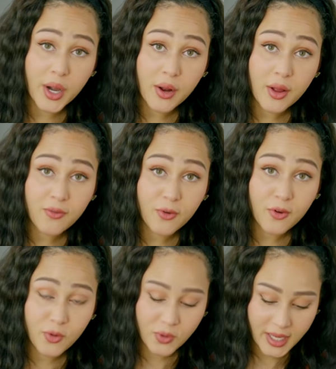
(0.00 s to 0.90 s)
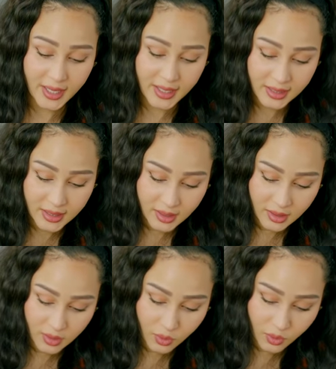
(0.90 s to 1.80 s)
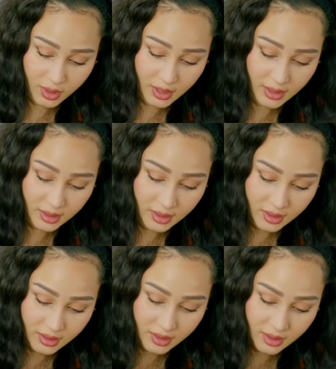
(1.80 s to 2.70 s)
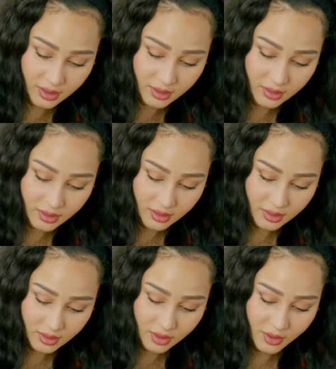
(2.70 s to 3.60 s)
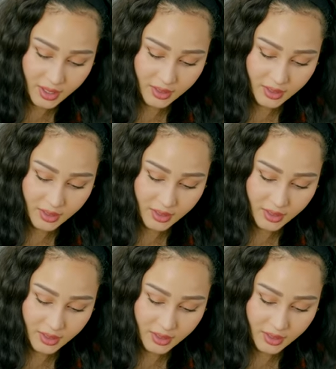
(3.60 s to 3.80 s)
it on for a few seconds. 1, 2, 3.